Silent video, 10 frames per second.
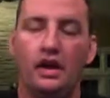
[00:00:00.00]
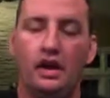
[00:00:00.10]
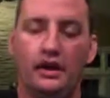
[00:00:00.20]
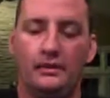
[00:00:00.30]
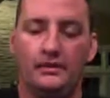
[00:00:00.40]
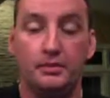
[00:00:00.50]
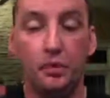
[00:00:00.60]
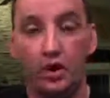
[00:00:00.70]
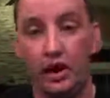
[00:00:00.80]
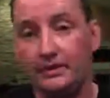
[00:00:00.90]

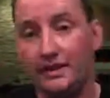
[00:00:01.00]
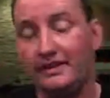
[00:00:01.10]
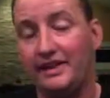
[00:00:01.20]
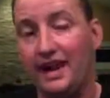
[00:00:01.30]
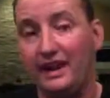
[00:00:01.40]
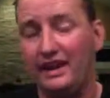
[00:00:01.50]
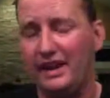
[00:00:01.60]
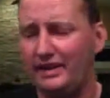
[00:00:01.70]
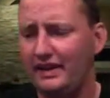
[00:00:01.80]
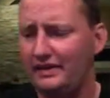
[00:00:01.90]
more updates to IE.
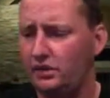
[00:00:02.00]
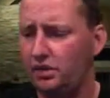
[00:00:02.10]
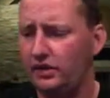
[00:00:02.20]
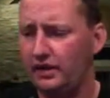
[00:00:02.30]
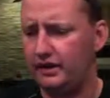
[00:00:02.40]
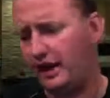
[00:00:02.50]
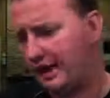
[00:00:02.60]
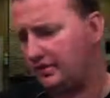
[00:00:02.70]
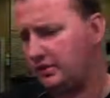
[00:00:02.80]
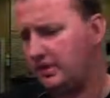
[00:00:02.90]
I think they rolled in
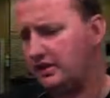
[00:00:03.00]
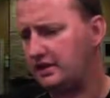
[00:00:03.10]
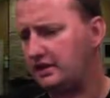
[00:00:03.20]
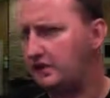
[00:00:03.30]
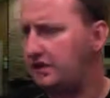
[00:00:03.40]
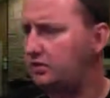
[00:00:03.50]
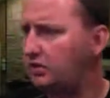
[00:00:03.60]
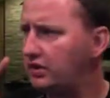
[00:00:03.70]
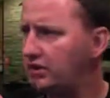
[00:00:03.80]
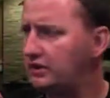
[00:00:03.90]
last week. Either
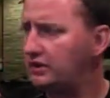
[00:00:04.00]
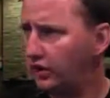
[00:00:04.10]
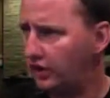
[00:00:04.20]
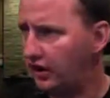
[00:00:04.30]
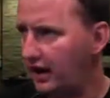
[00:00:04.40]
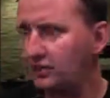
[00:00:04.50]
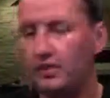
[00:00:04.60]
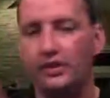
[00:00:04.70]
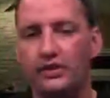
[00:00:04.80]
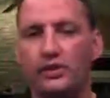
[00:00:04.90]
rolled in last
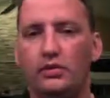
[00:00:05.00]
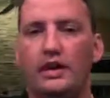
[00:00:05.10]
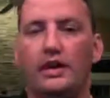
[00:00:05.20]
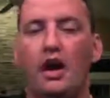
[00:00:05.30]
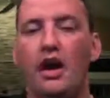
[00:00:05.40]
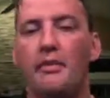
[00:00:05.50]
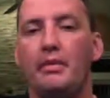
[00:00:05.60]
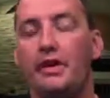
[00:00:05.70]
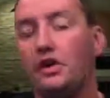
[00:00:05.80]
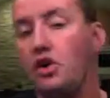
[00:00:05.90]
week or this week.
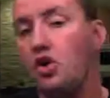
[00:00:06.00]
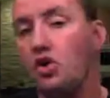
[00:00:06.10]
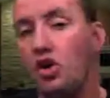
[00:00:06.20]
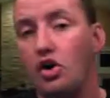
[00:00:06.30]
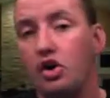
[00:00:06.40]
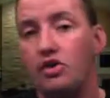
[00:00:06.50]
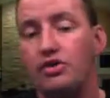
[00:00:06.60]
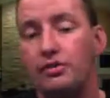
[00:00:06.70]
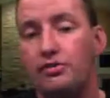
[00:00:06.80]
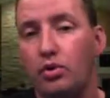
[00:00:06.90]
But they're no longer
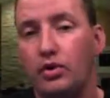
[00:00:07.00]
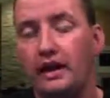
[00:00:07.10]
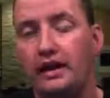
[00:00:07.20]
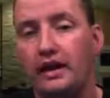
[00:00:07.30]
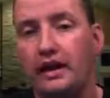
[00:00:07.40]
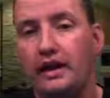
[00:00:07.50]
supporting,